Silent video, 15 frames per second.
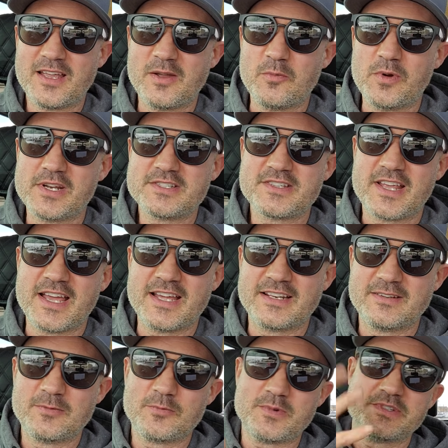And what is that?
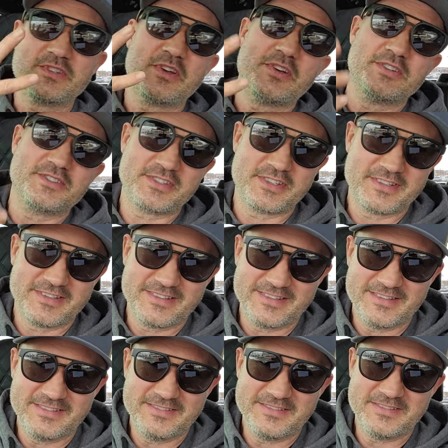Results.
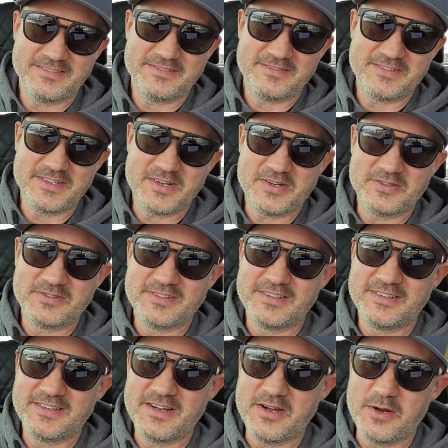You know,
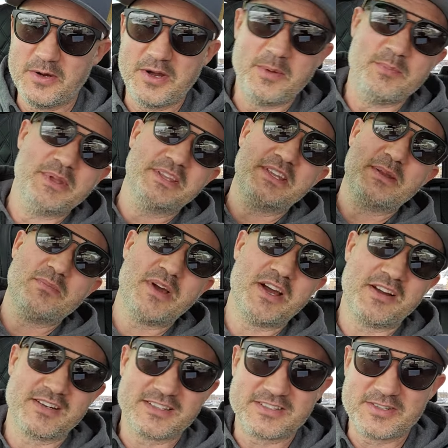a million
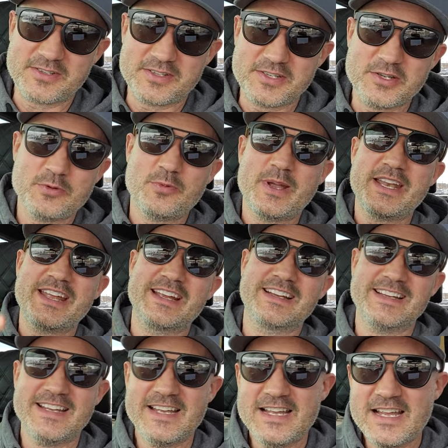bucks or you
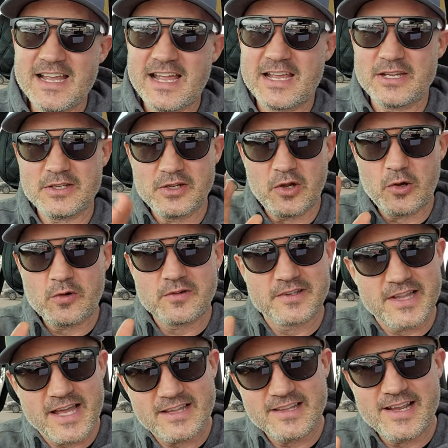winning. You go
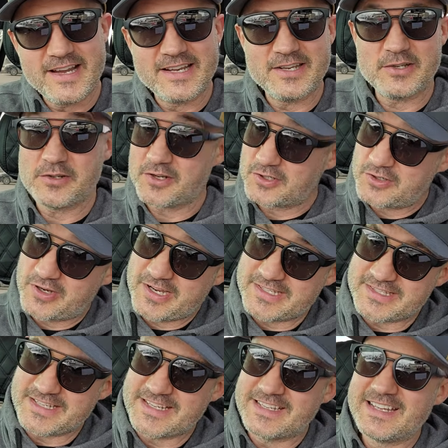over that line, you're
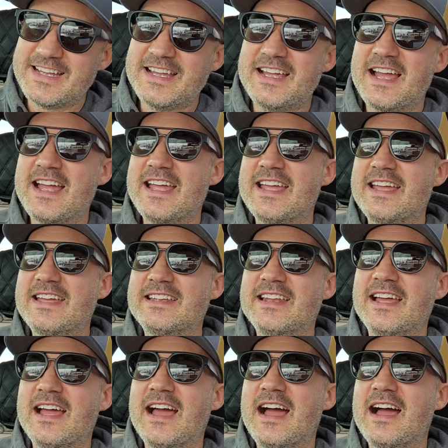crazy.
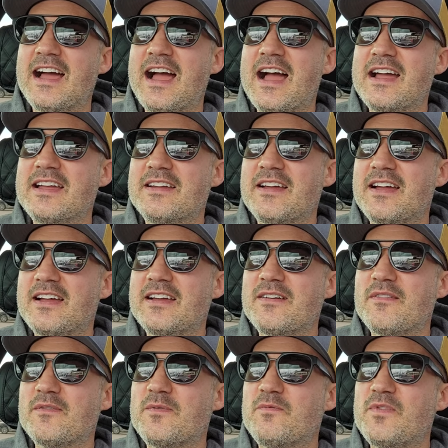And I
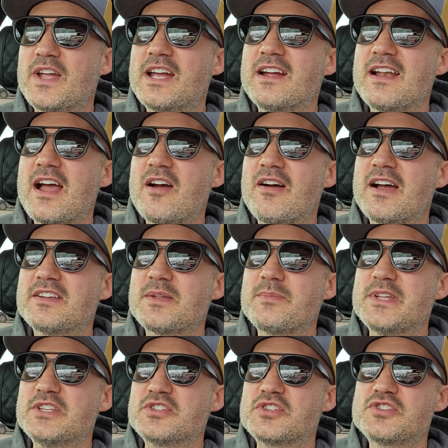figured out how to
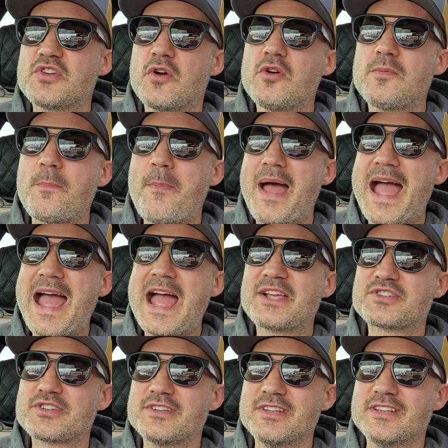be so
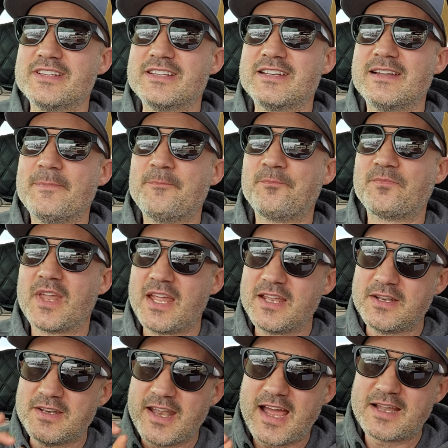passionate
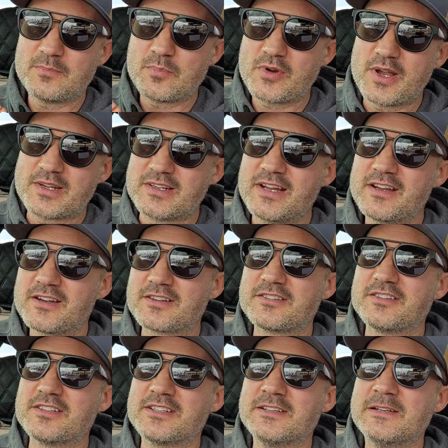and not break
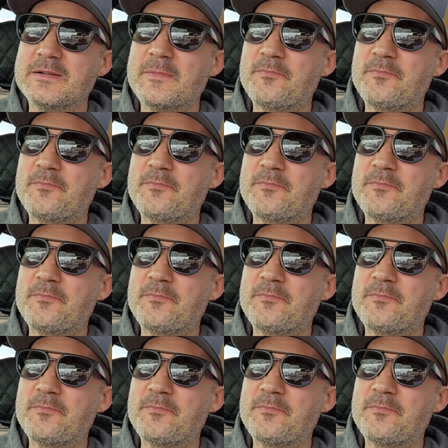character